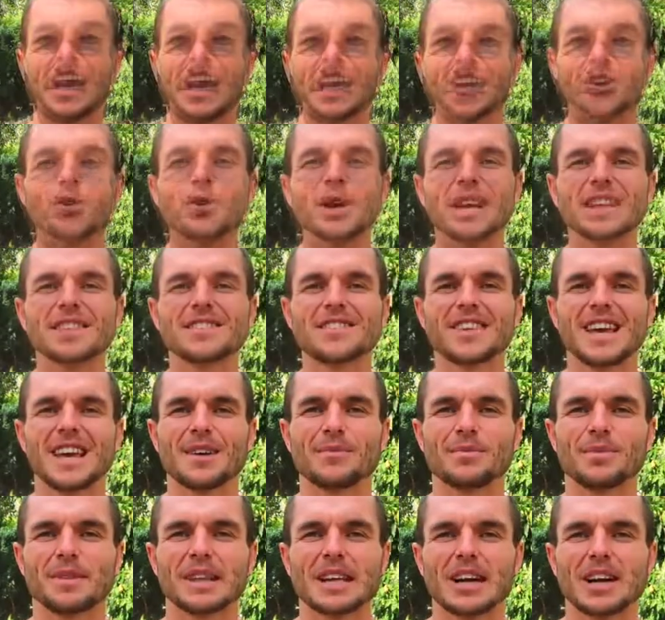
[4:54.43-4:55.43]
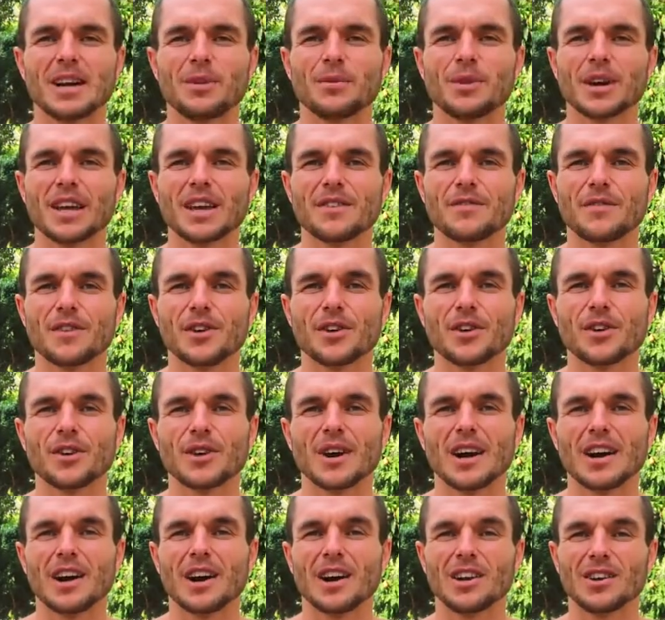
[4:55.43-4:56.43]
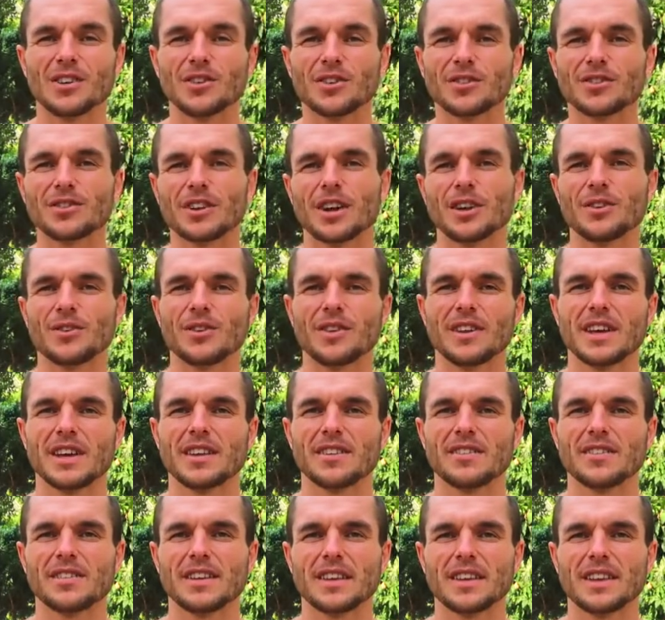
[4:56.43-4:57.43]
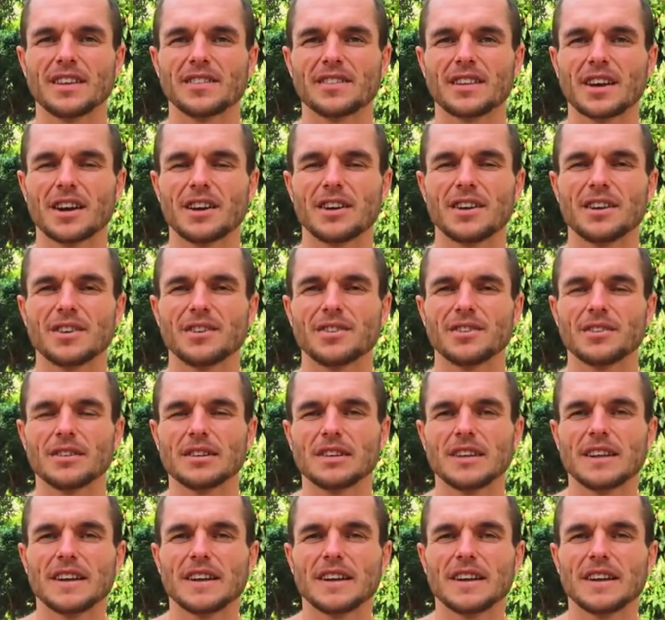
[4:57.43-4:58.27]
And a quick tip that I will give you alongside all this, and this go